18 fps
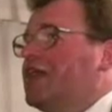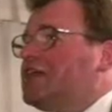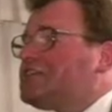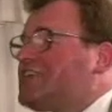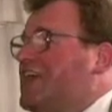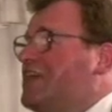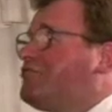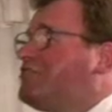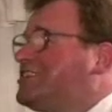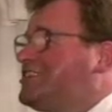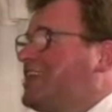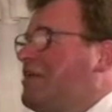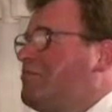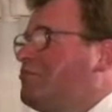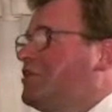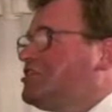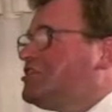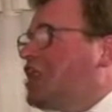It's their
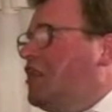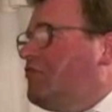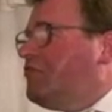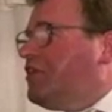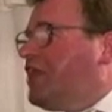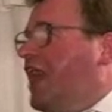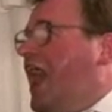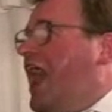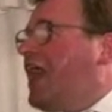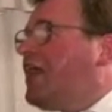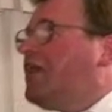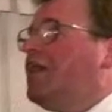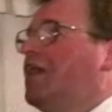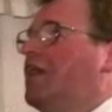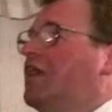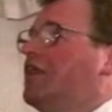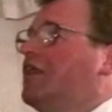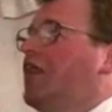resentment over that
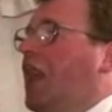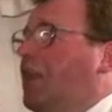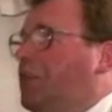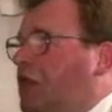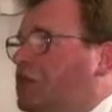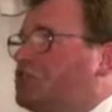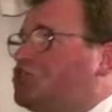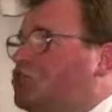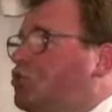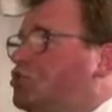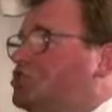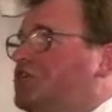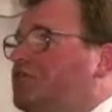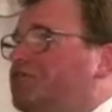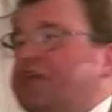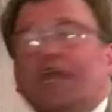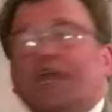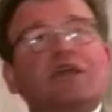and those sorts
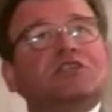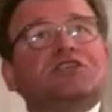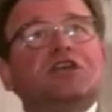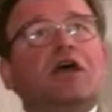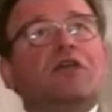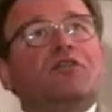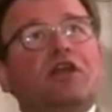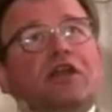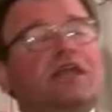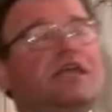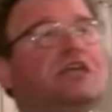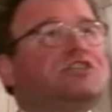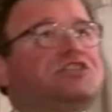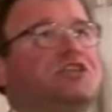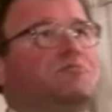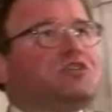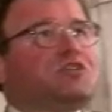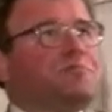of things that
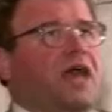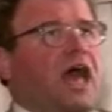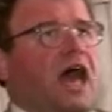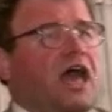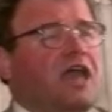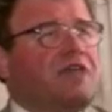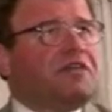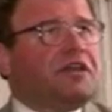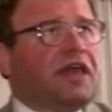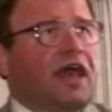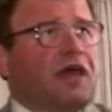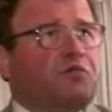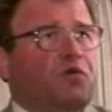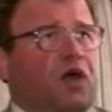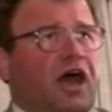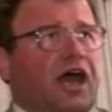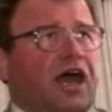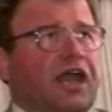leads them to behave in that
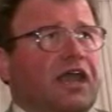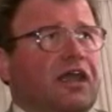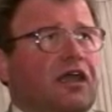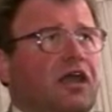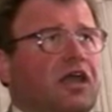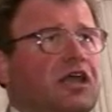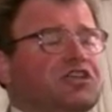way.